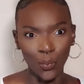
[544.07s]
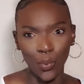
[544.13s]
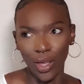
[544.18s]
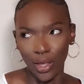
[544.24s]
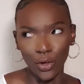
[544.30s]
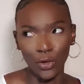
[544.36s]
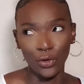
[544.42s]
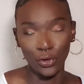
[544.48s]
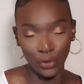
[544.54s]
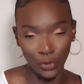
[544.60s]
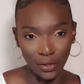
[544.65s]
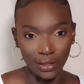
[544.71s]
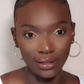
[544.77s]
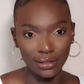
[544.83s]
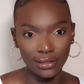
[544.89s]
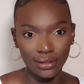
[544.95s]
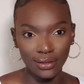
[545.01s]
we're
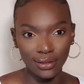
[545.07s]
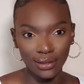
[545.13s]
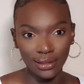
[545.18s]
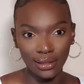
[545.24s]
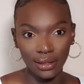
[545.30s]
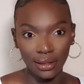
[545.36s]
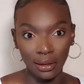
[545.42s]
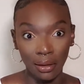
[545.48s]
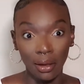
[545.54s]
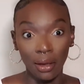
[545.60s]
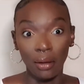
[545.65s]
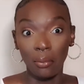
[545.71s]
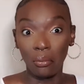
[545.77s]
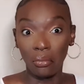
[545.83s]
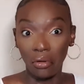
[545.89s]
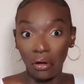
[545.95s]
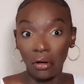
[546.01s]
good,
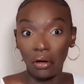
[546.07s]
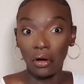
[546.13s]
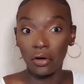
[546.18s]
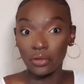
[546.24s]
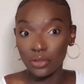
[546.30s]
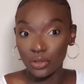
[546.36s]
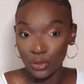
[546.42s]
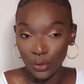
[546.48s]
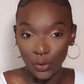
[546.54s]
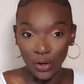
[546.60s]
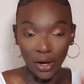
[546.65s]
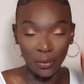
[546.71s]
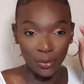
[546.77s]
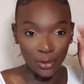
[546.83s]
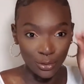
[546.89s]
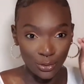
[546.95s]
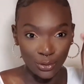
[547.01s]
but also I
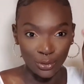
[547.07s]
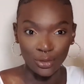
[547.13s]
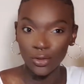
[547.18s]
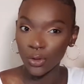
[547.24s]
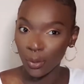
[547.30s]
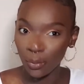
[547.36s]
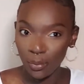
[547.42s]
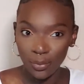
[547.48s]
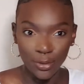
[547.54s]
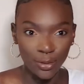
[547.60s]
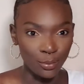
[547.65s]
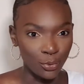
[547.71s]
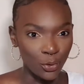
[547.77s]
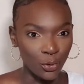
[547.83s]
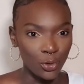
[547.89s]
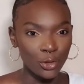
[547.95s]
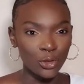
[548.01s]
want to chop
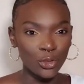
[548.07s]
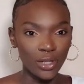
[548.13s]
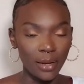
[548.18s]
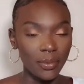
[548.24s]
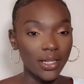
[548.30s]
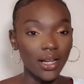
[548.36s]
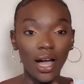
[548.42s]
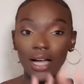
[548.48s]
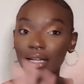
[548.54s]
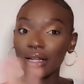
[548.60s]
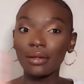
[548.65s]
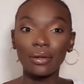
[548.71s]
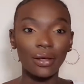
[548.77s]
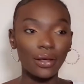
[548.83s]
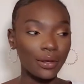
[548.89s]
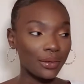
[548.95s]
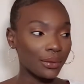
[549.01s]
small. Do you know what I mean? I don't
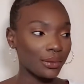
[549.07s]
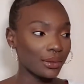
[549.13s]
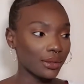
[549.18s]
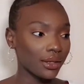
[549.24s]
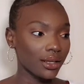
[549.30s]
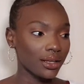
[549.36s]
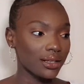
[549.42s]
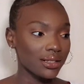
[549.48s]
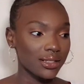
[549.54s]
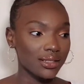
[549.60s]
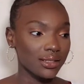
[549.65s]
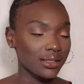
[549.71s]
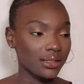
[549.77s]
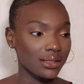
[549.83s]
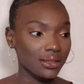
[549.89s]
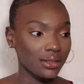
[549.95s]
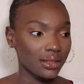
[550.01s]
know,
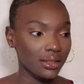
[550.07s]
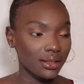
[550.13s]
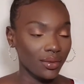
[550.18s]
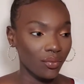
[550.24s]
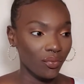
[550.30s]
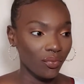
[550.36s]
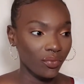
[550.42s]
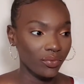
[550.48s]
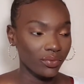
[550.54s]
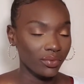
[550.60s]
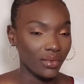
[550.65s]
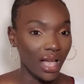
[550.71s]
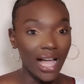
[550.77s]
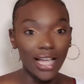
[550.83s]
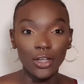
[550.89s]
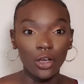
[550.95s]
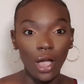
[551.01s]
because
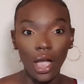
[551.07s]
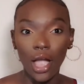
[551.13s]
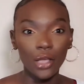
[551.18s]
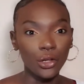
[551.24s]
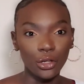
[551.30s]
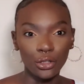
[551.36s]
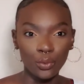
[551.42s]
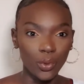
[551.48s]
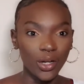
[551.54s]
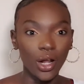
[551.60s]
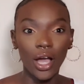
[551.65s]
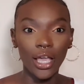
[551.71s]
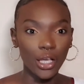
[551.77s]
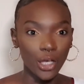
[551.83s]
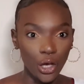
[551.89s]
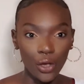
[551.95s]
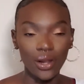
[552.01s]
I don't, when I
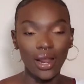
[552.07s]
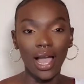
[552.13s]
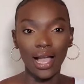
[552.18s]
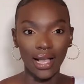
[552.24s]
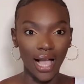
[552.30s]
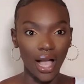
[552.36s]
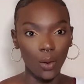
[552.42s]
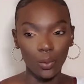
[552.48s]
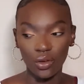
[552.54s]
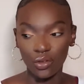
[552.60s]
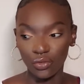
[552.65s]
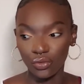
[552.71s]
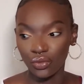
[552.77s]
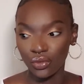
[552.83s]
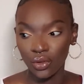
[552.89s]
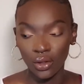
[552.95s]
go and hang out with